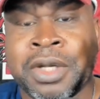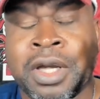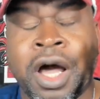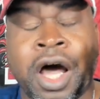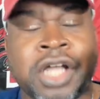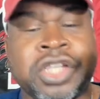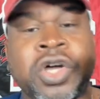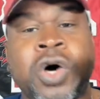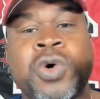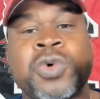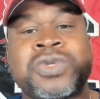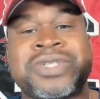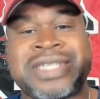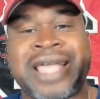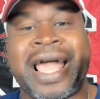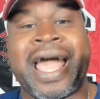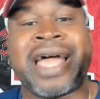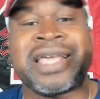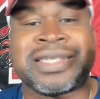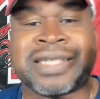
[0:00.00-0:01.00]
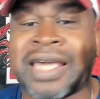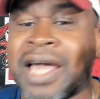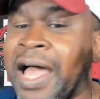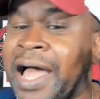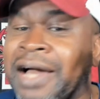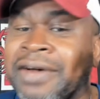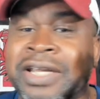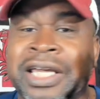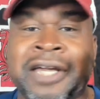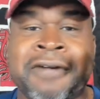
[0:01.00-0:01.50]
Are those stats
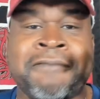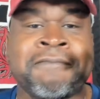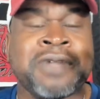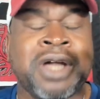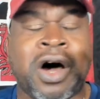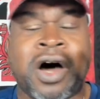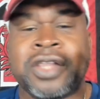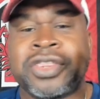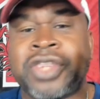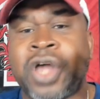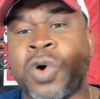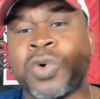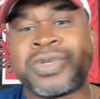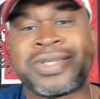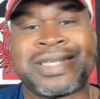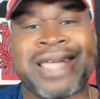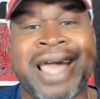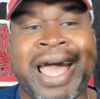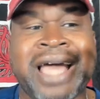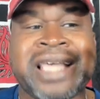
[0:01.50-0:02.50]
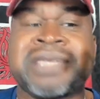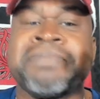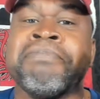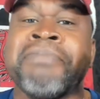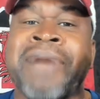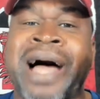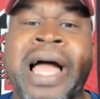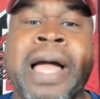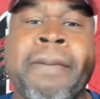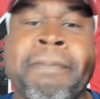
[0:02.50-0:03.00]
gaudy? Are those stats
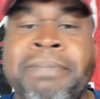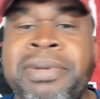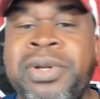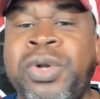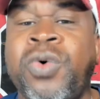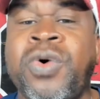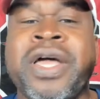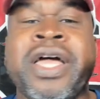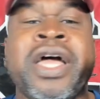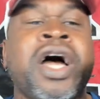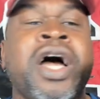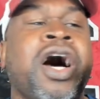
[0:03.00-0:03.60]
mind blowing?